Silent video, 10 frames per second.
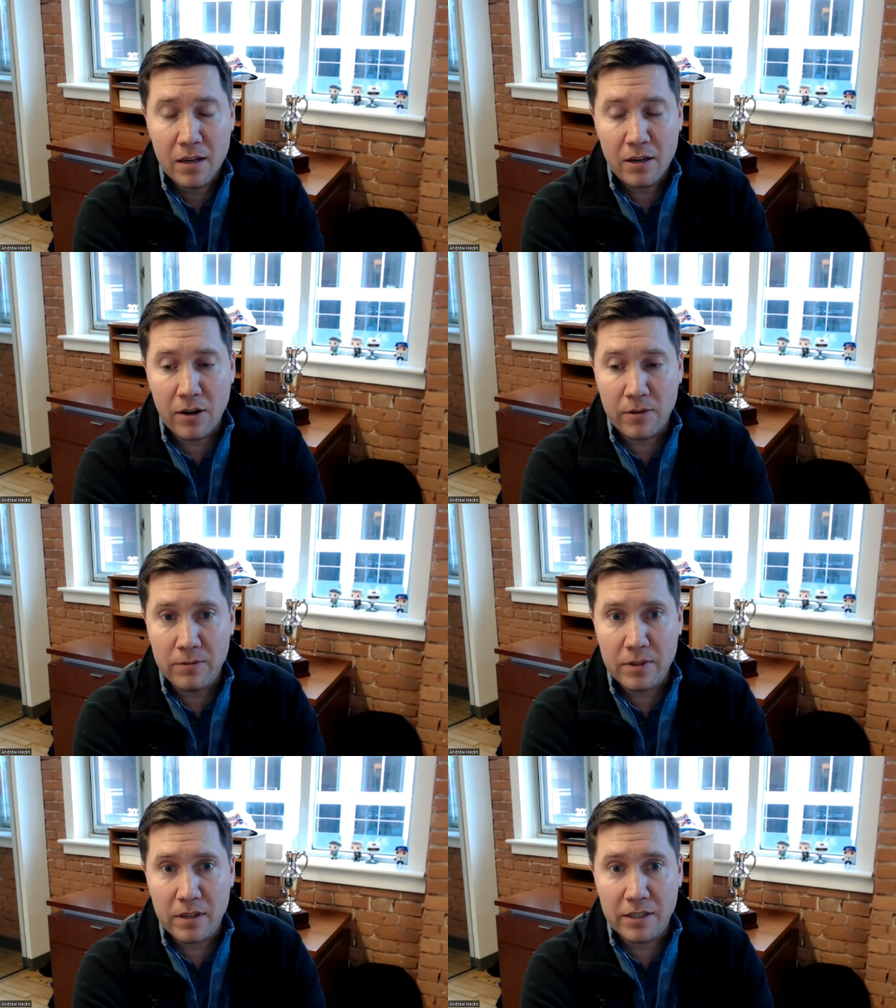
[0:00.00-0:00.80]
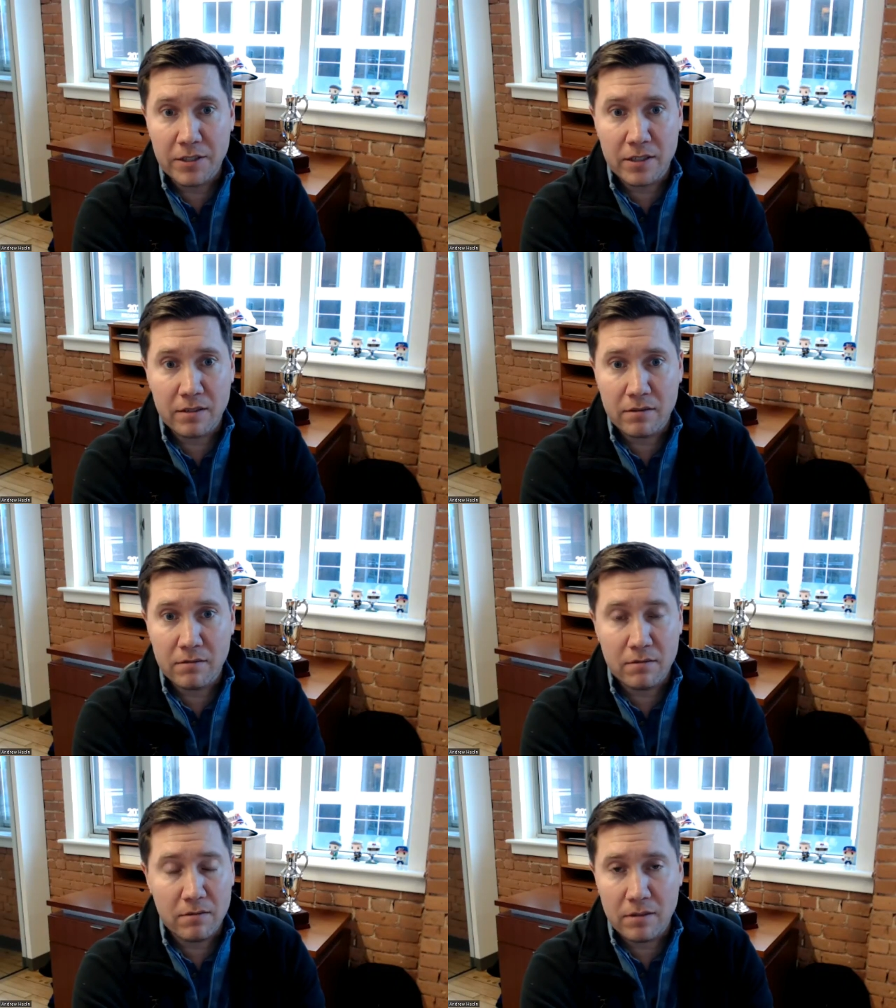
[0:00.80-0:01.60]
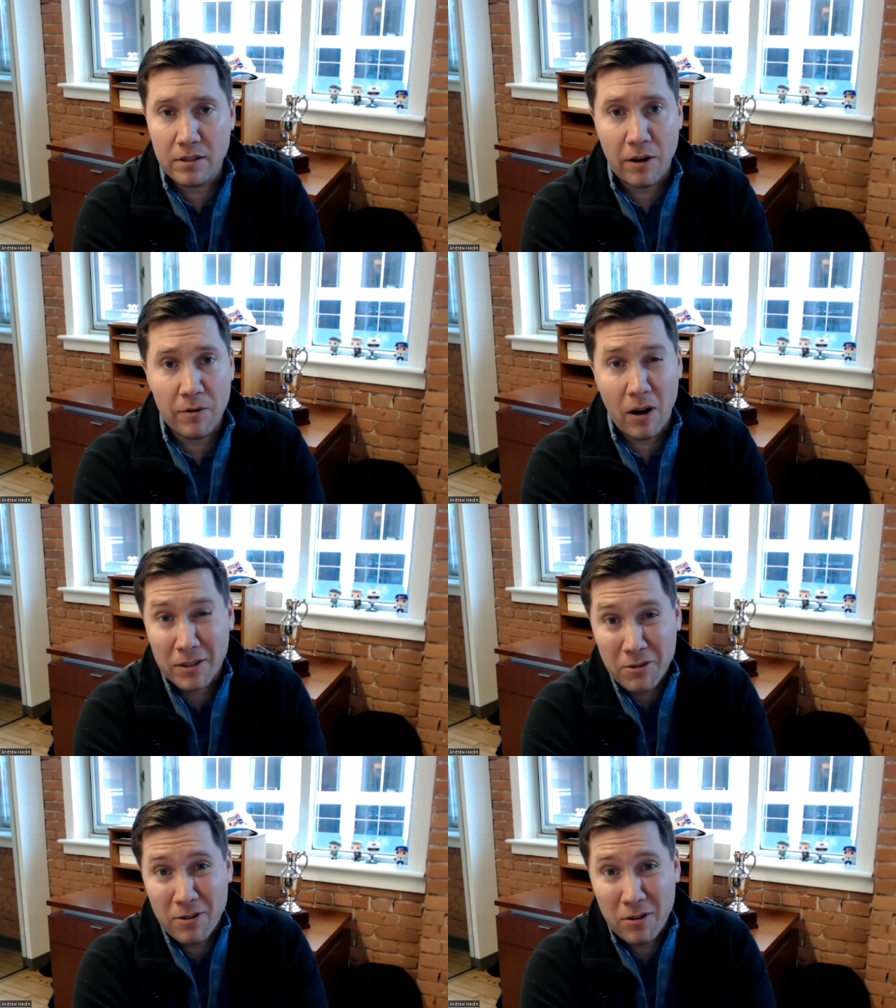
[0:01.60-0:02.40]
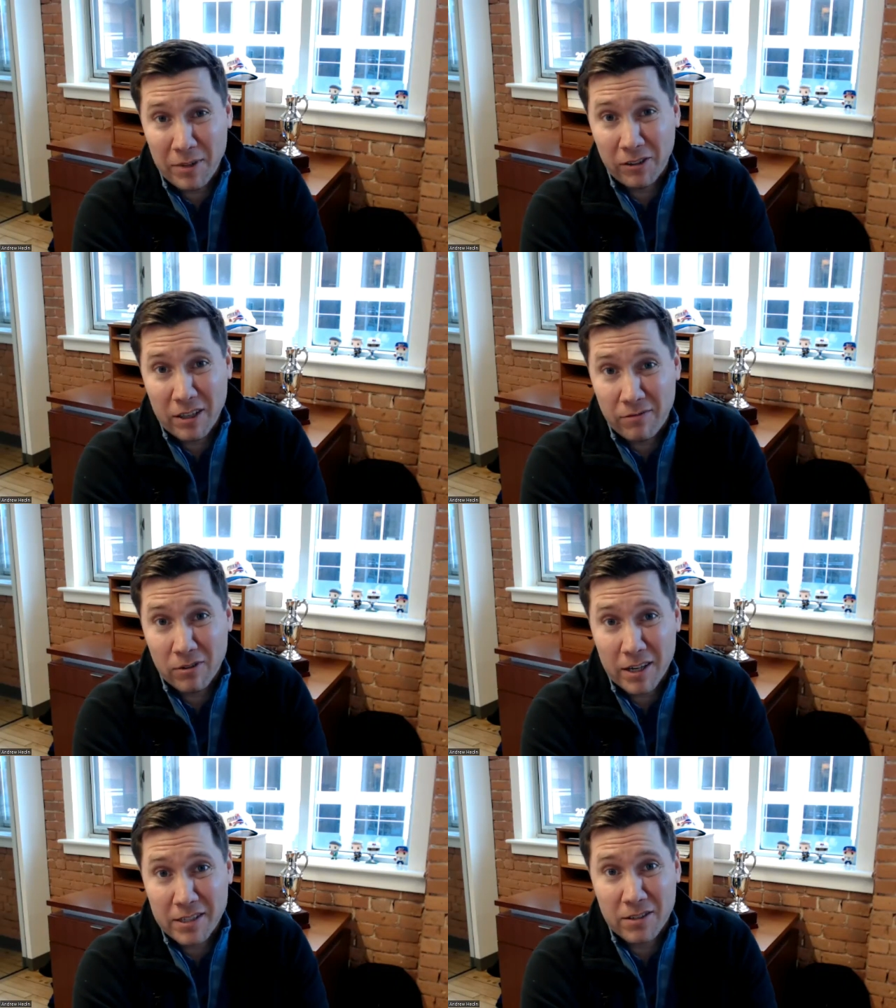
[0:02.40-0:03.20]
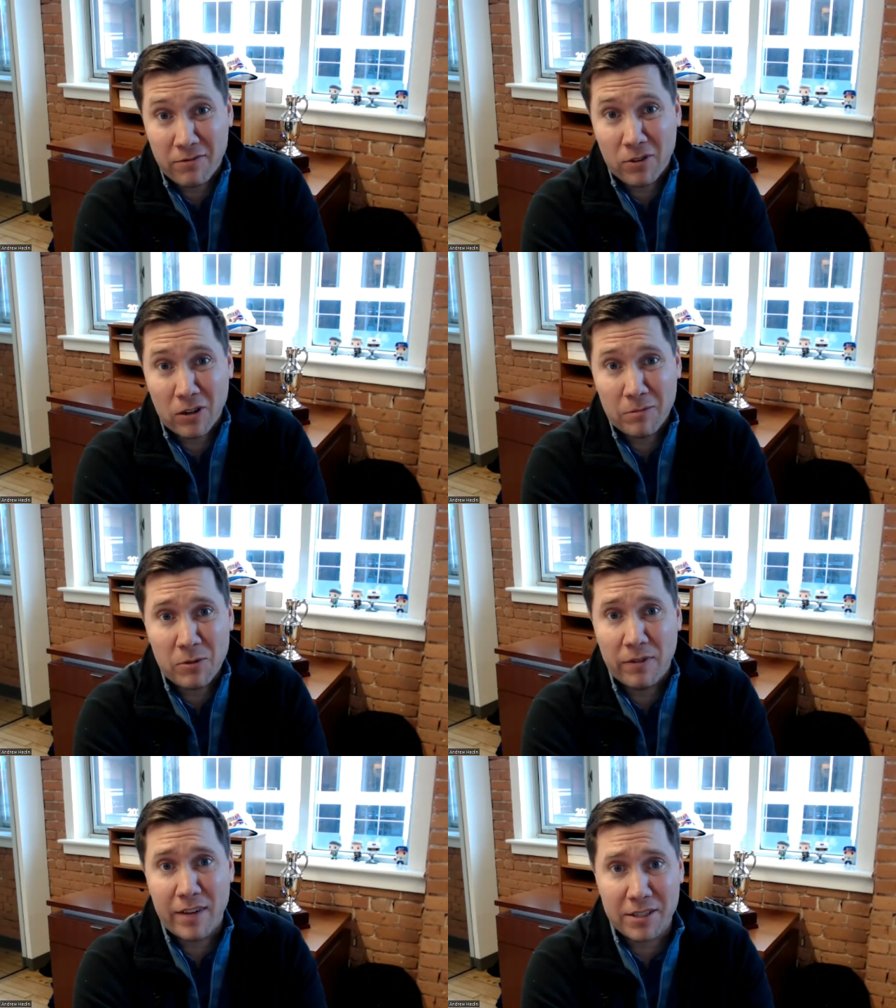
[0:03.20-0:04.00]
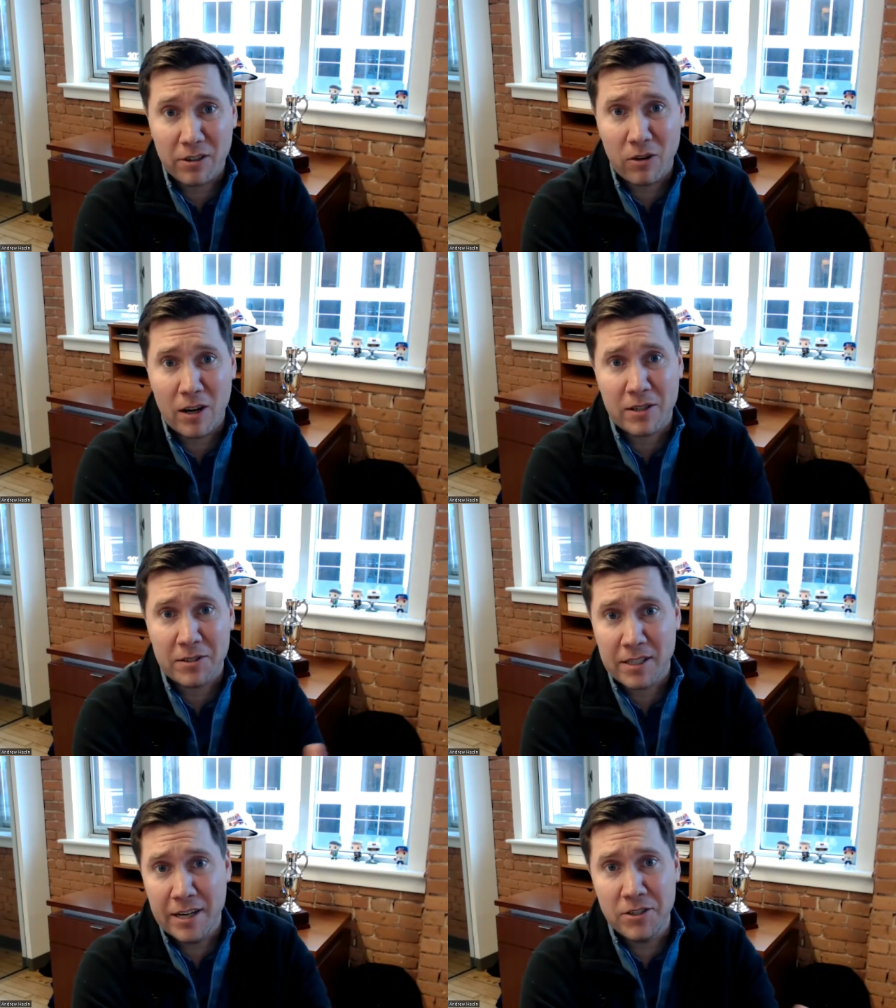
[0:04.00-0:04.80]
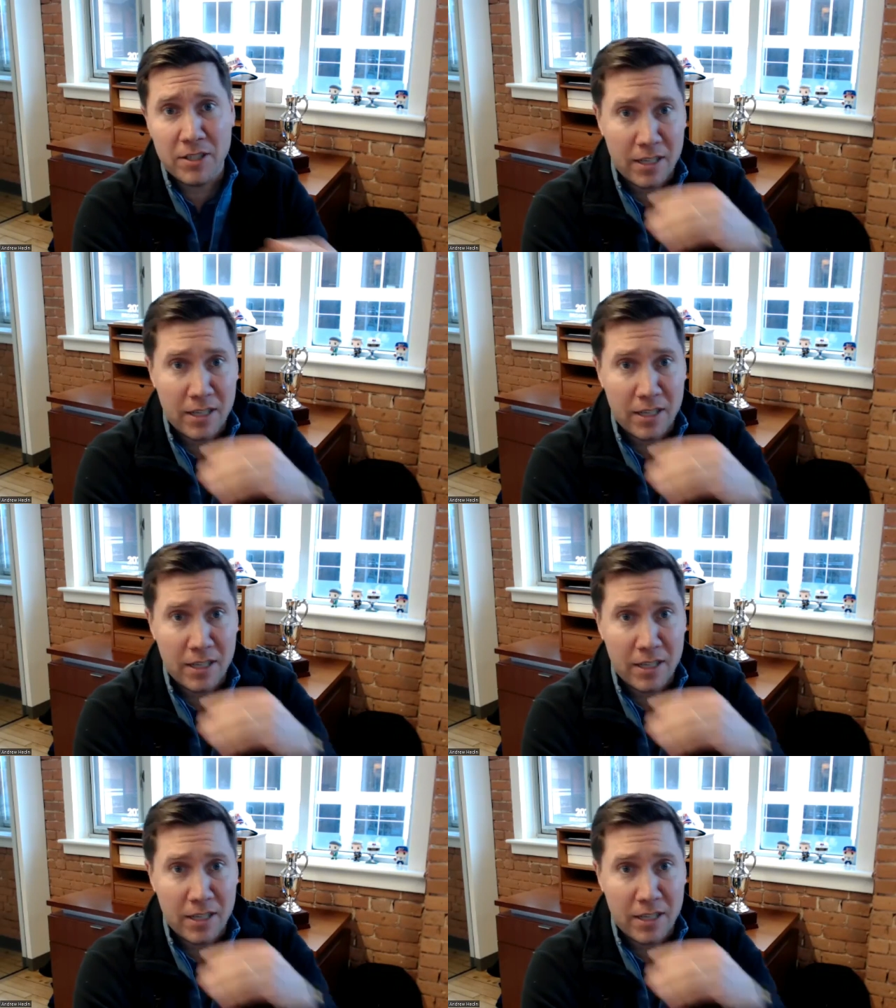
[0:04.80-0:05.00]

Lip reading: You know, there's, you know, also an ability for us as a firm to invest across all stages.